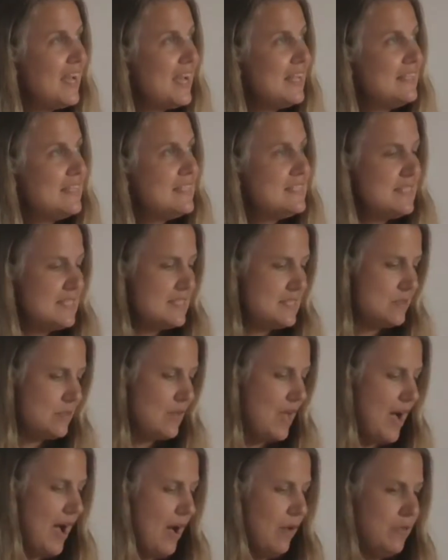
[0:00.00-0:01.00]
And this
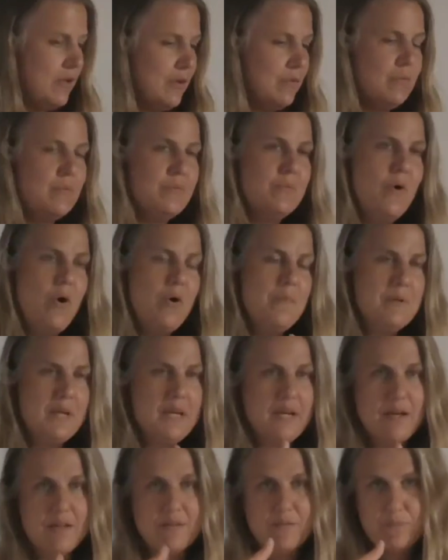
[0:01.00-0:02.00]
is how they're
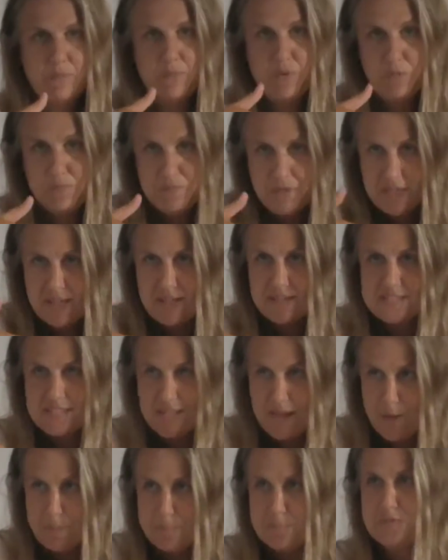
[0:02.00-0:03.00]
warming
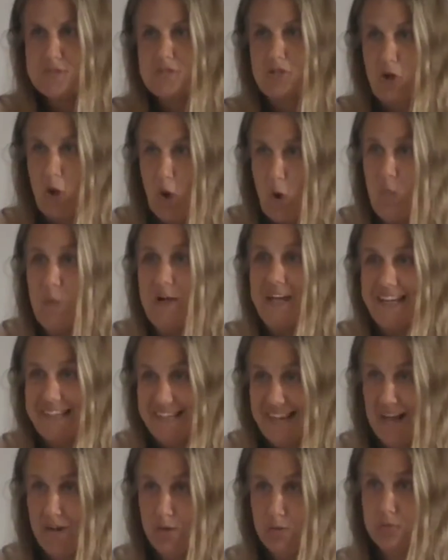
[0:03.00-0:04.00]
us up slowly
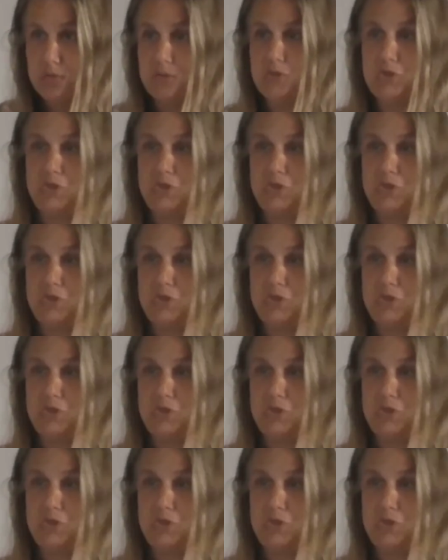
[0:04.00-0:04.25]
now